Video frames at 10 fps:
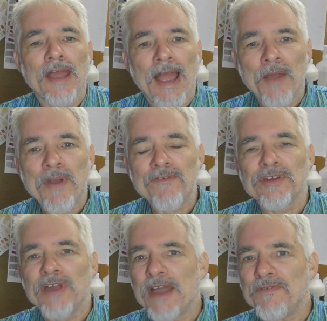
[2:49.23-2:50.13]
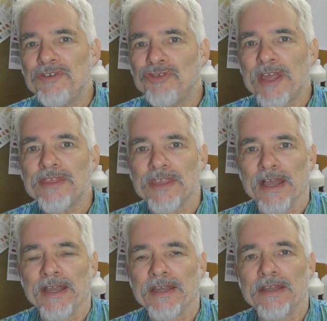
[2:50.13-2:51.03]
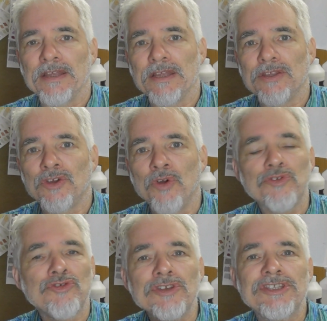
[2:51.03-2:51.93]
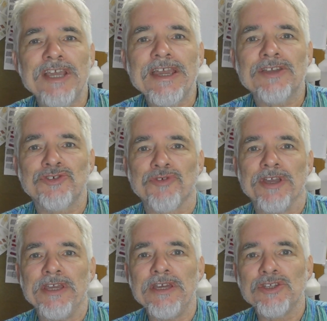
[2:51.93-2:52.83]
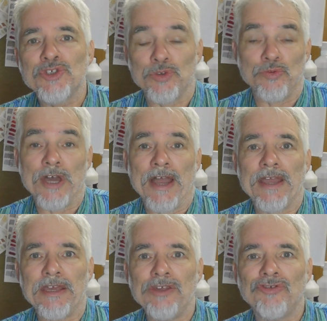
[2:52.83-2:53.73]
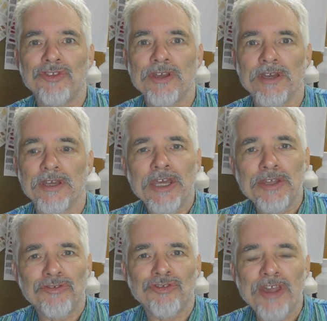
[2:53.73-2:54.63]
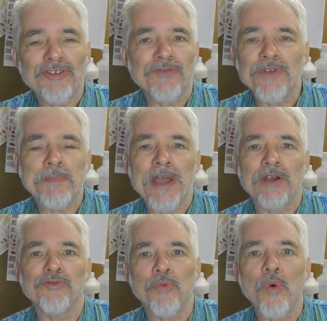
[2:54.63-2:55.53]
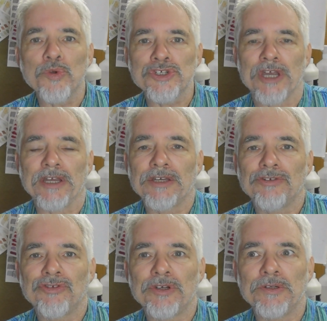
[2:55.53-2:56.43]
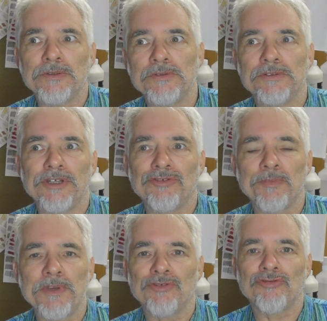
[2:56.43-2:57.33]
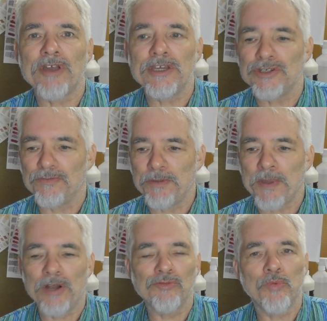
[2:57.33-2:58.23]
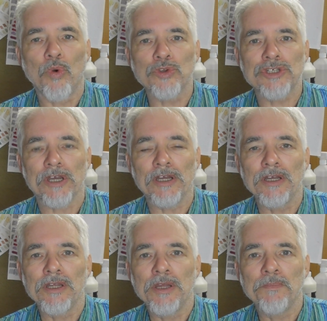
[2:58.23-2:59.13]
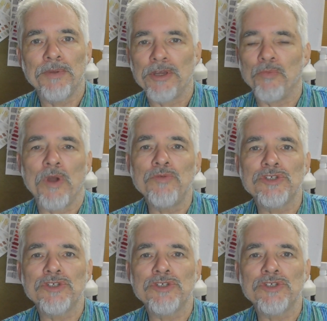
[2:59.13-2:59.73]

However, having said that, contradictory to that is that it says it repels water. So it's a bit strange. It repels water, but it won't